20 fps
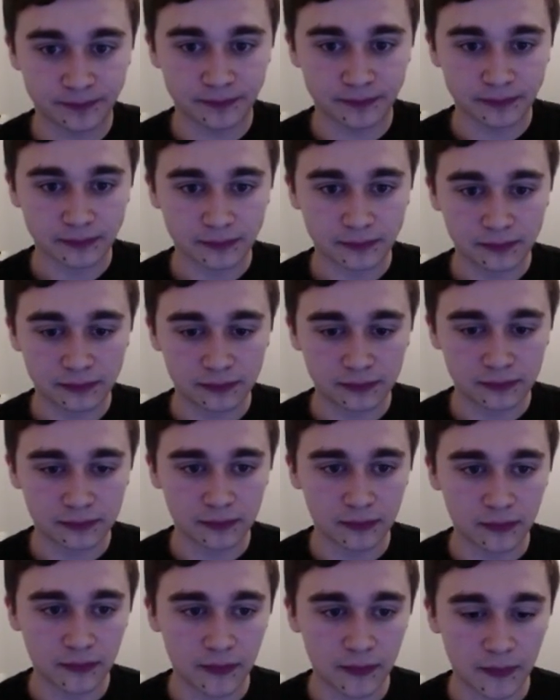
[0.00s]

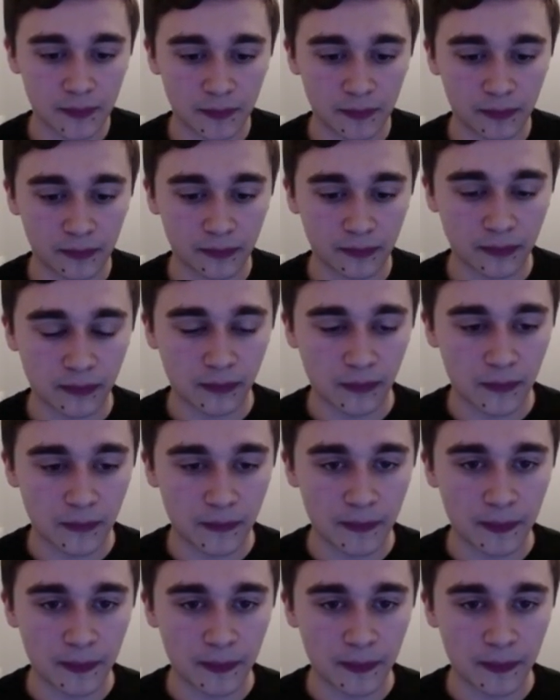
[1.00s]
(silence)